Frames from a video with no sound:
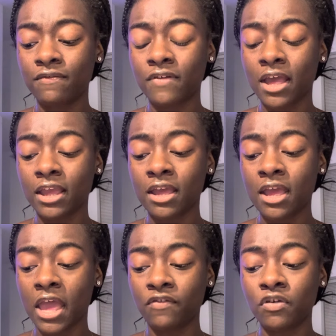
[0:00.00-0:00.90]
I feel like
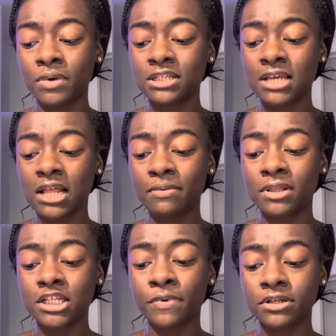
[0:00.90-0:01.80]
as you've been celibate,
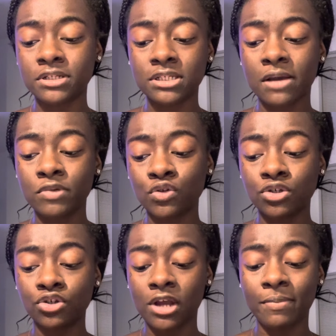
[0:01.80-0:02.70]
this person's coming
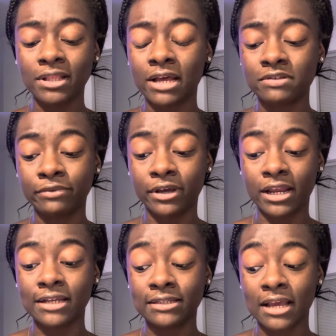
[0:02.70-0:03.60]
towards you. Y'all about to have some good
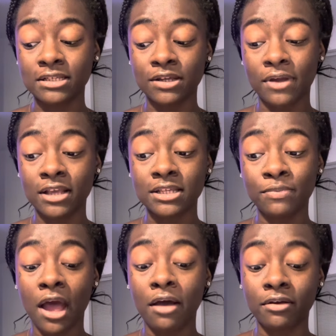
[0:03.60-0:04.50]
ass sex. Okay, some
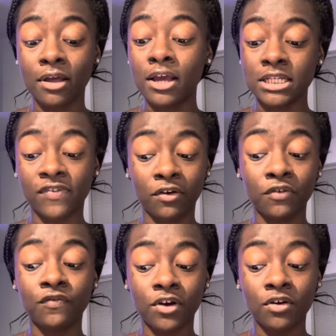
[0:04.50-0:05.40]
y'all is very
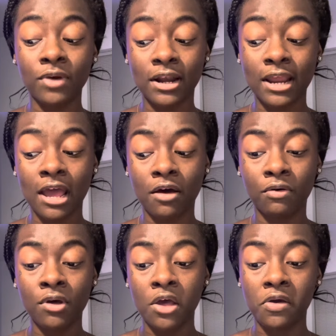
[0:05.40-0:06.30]
fertile right now.